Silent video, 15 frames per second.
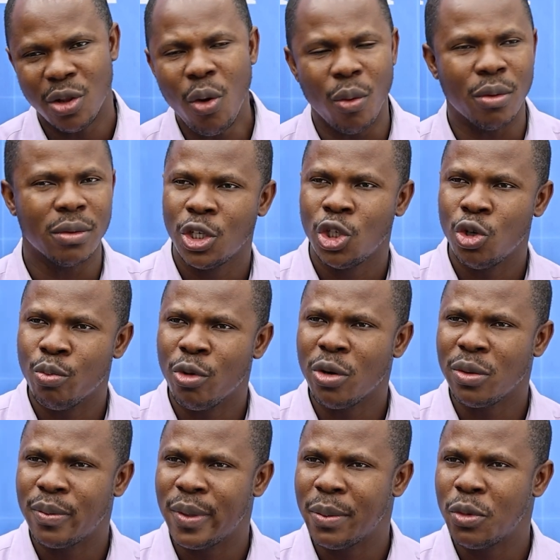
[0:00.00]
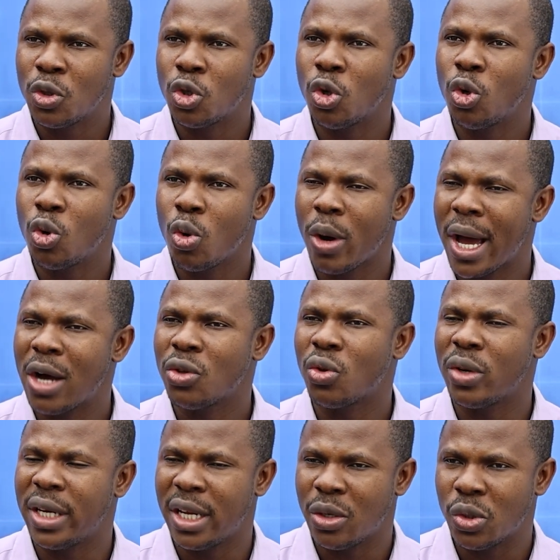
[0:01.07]
No, you must be able to know how
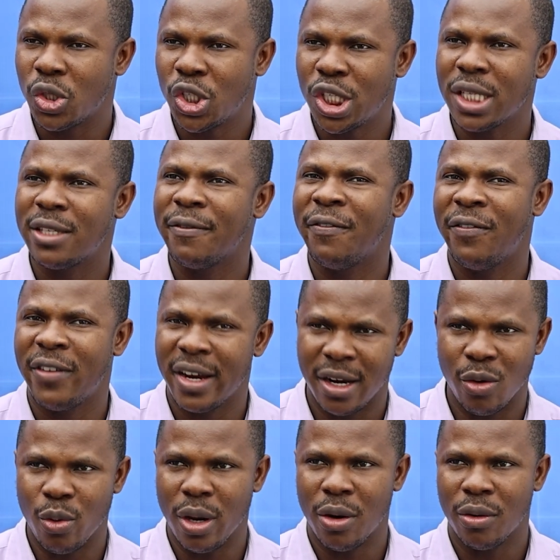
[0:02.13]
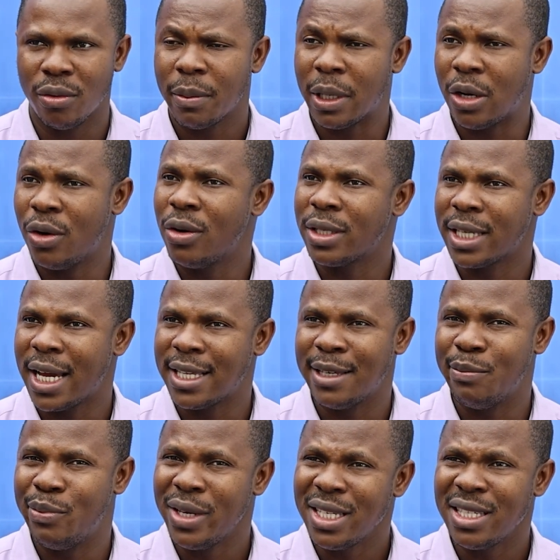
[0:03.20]
to negotiate very well, because as a
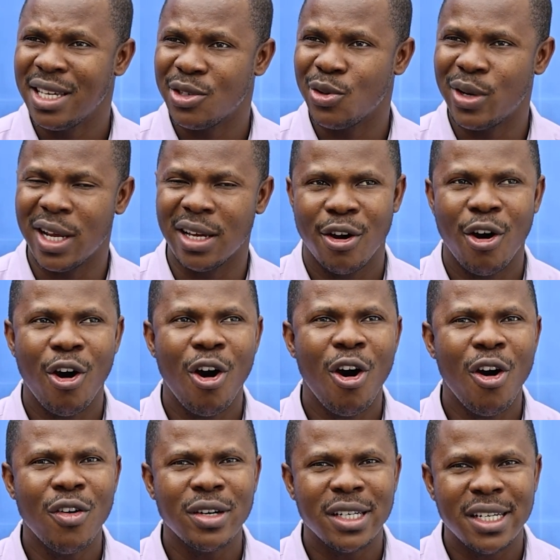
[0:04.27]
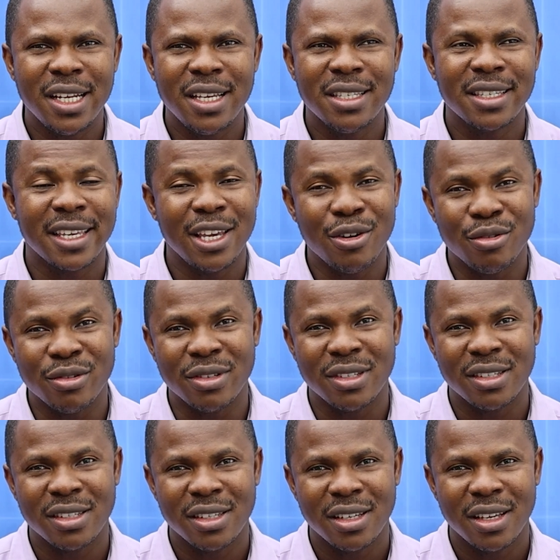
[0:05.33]
business owner, all these
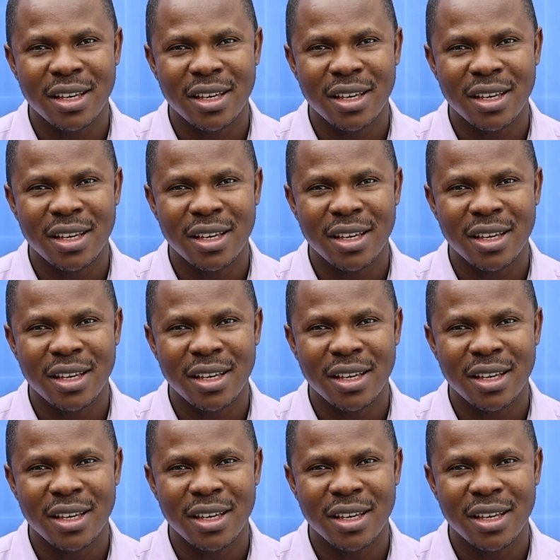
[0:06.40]
skills